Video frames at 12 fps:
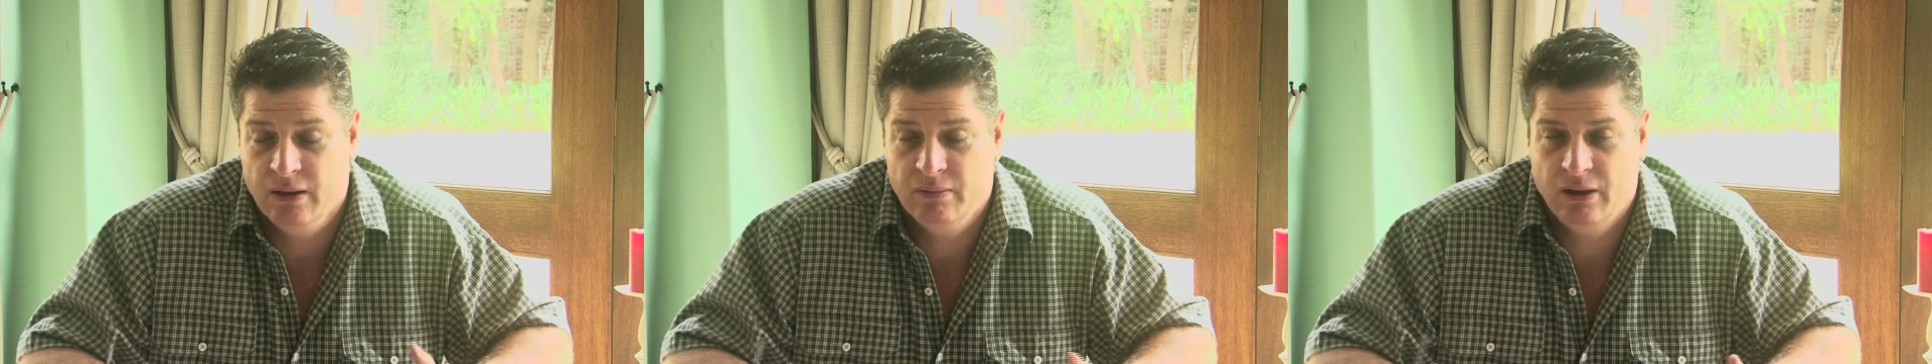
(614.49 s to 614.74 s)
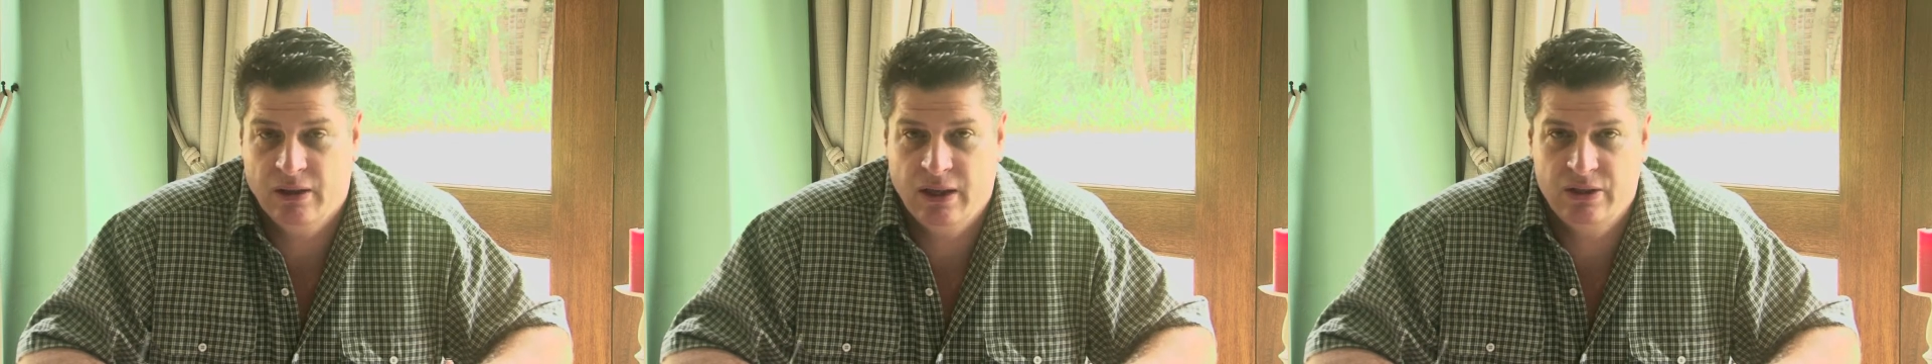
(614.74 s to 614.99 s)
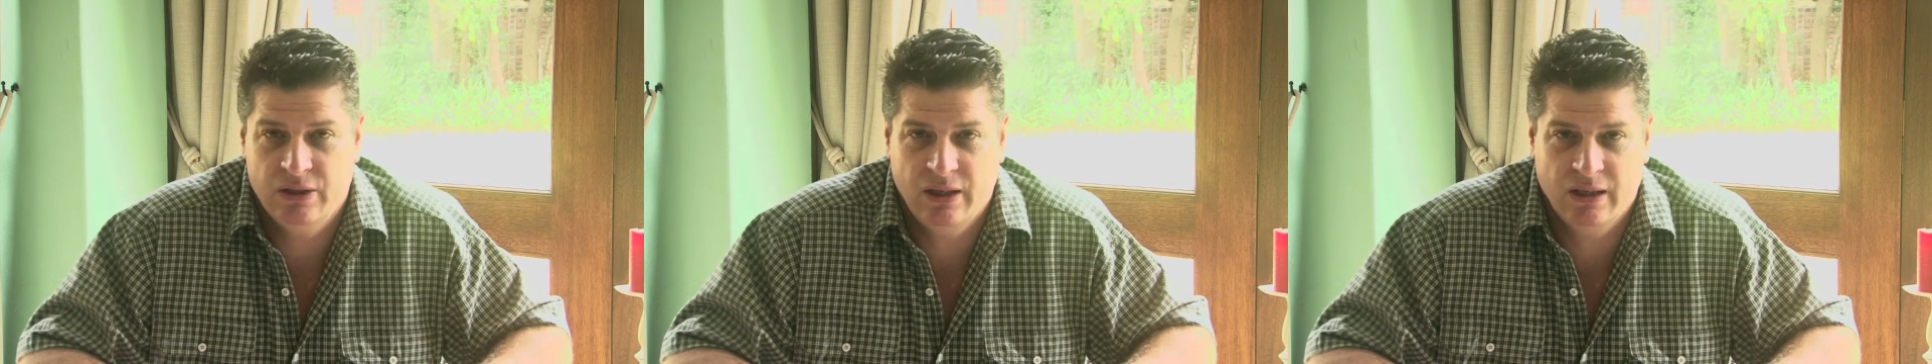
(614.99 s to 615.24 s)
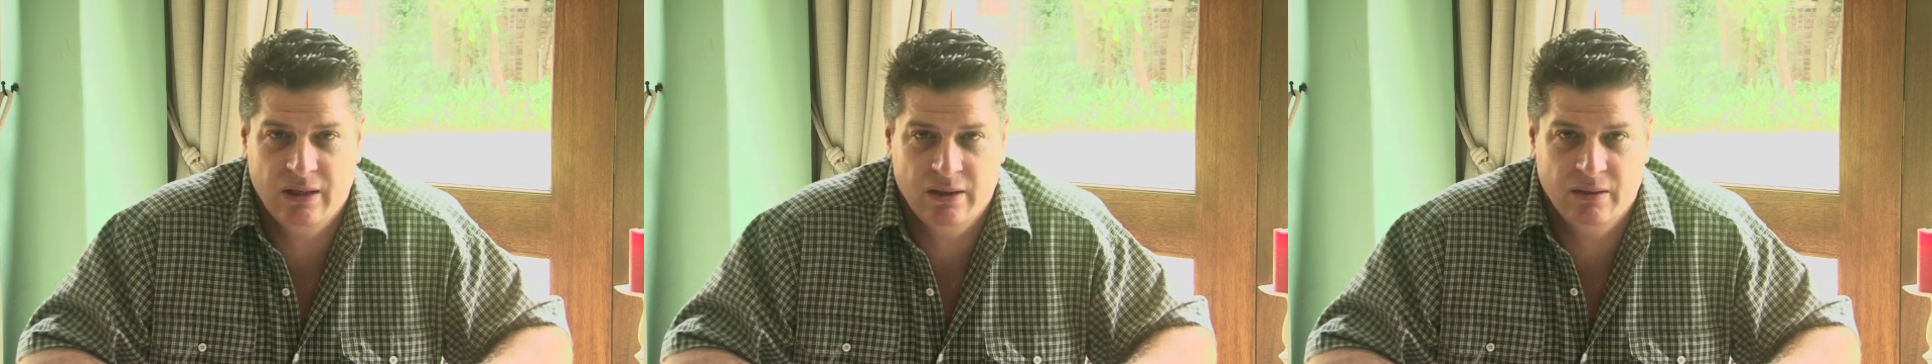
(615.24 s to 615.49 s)
I'll get to
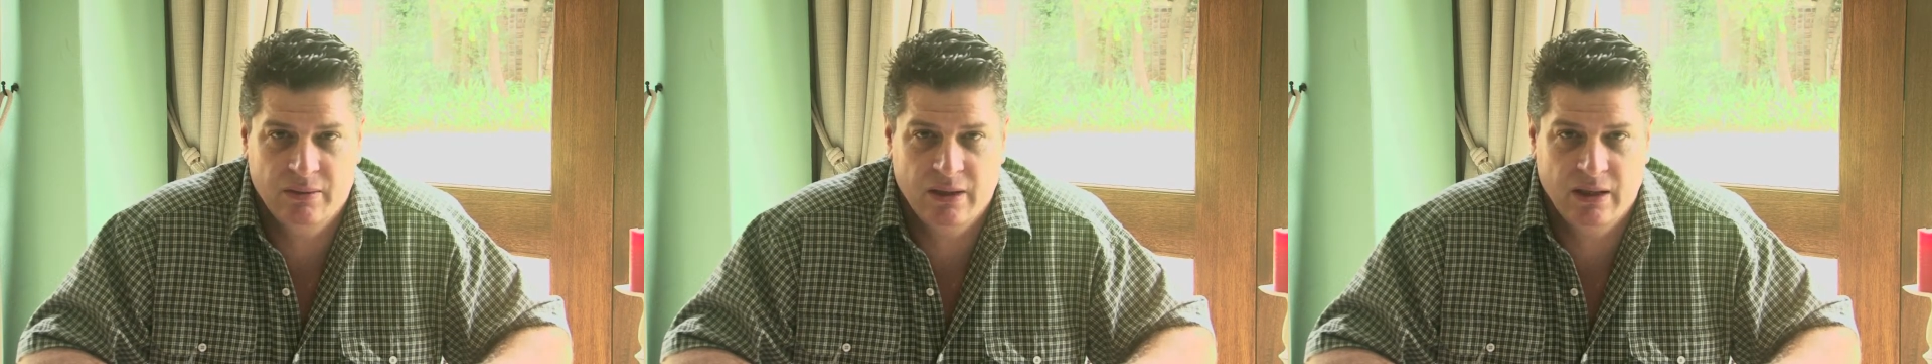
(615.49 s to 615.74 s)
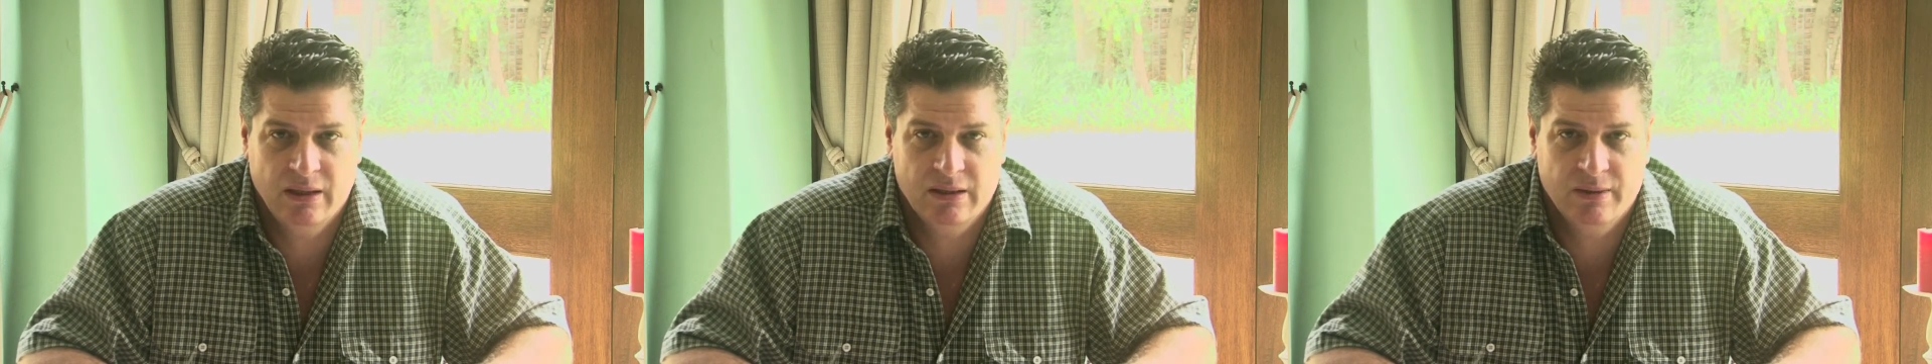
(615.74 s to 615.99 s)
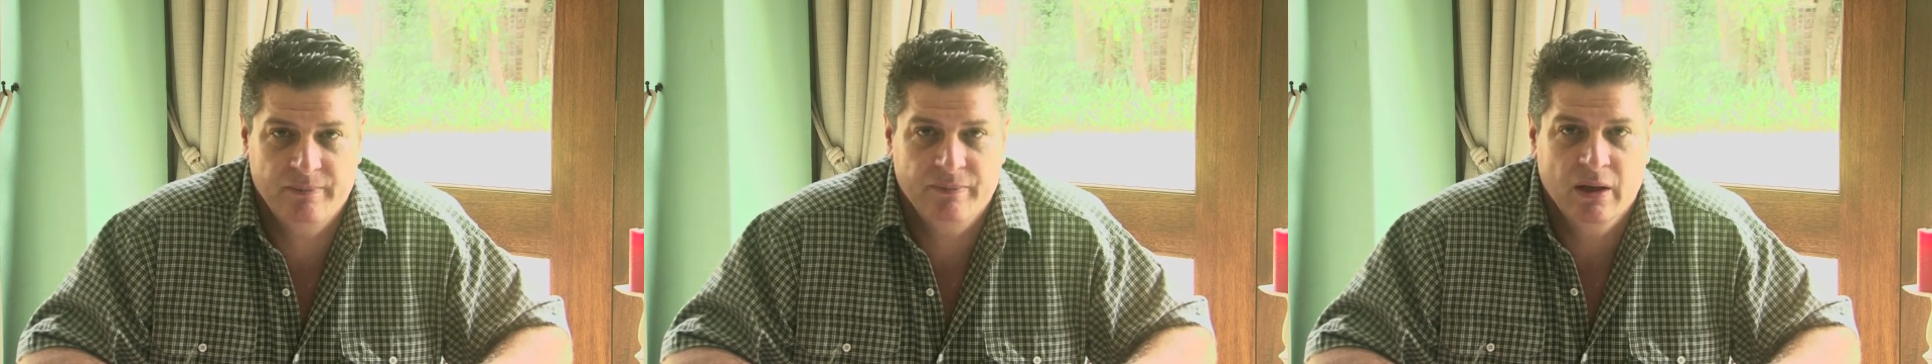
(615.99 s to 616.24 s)
that a little bit later.